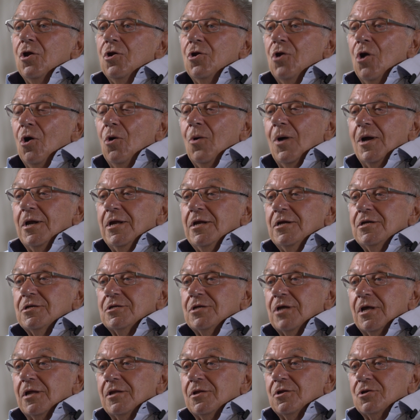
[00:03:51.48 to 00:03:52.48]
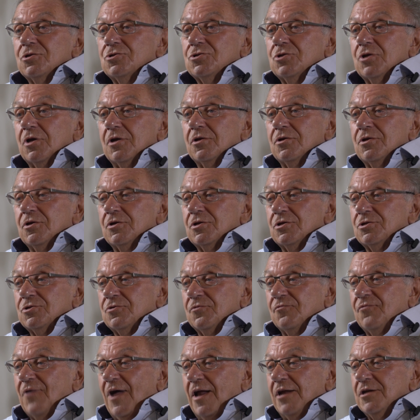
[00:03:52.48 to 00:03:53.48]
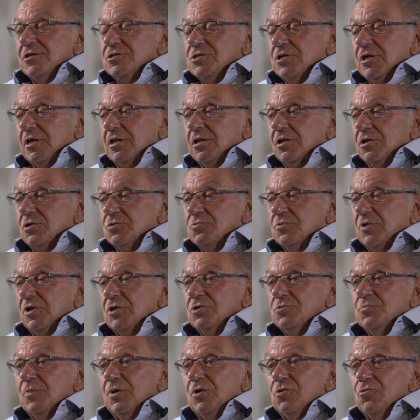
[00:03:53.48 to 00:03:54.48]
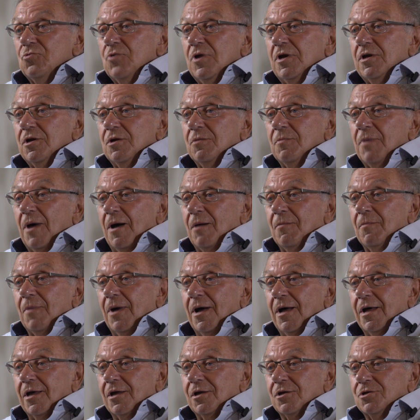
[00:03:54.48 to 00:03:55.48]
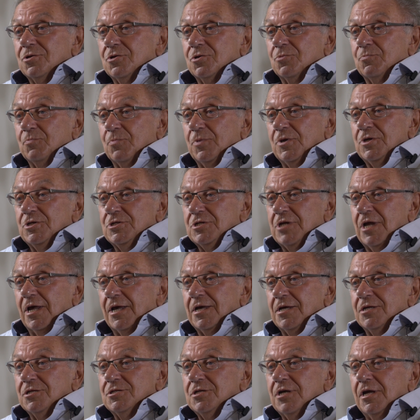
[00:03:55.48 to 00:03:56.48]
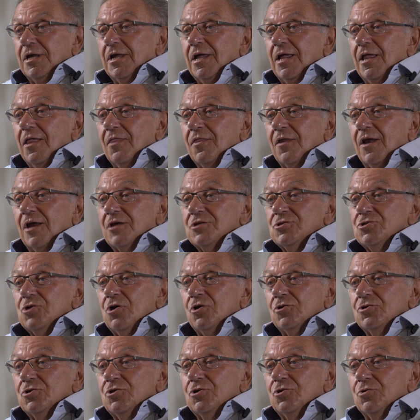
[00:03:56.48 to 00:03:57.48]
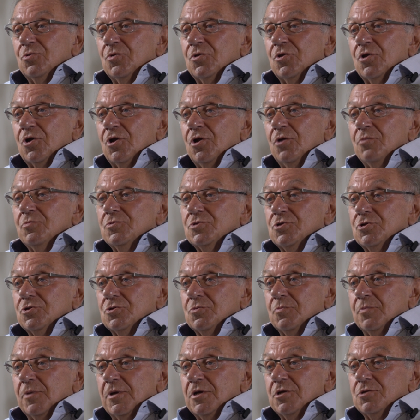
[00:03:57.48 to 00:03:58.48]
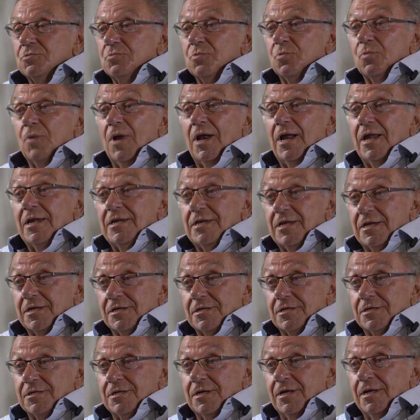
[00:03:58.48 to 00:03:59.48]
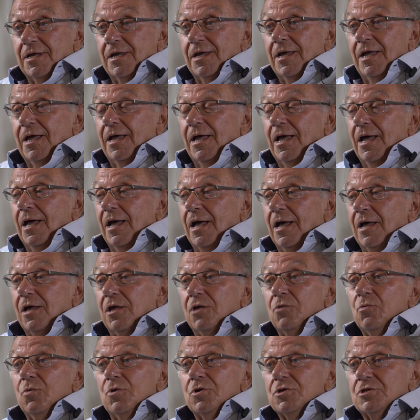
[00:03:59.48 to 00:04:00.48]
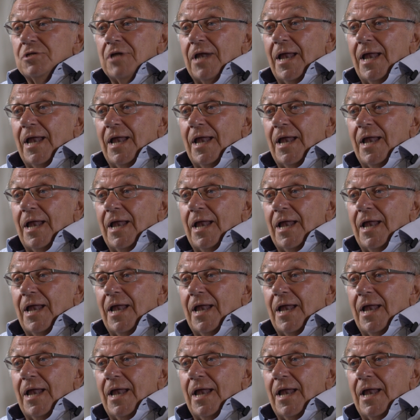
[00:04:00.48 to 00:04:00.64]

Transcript: No, I didn't. There's a fallacy. There's things being written about my police days that I started doing the clubs as a policeman. Well, I didn't. You weren't